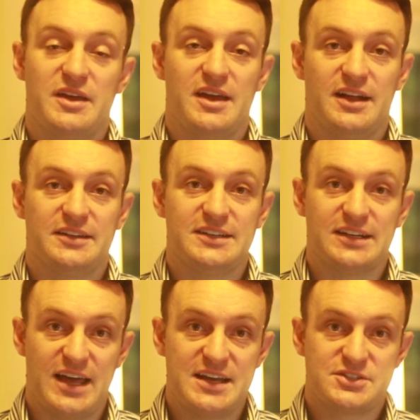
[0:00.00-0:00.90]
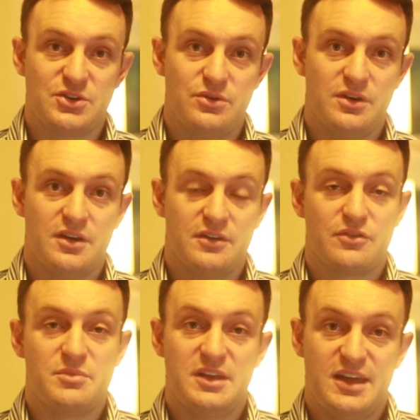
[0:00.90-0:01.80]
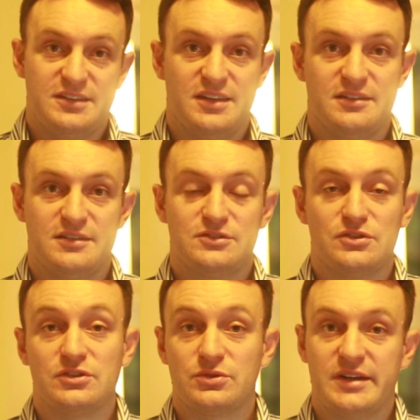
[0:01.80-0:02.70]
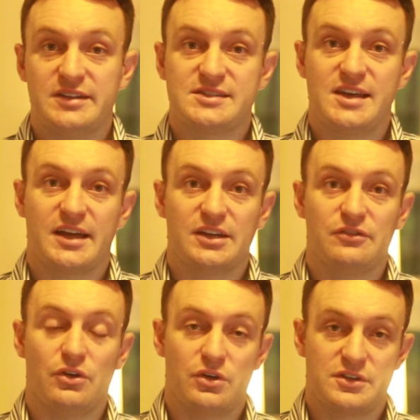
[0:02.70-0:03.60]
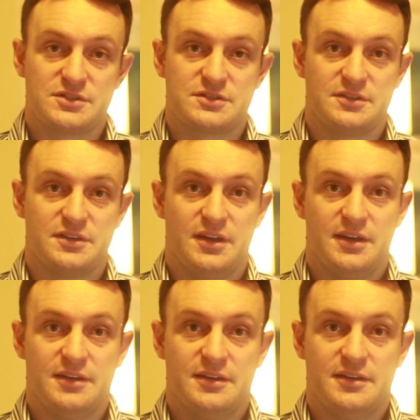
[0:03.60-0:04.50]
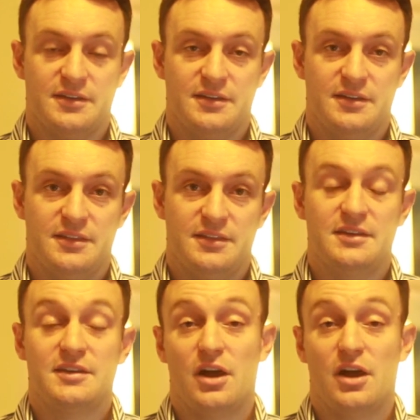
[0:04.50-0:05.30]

being held in Glasgow from the 19th to the 22nd of August. The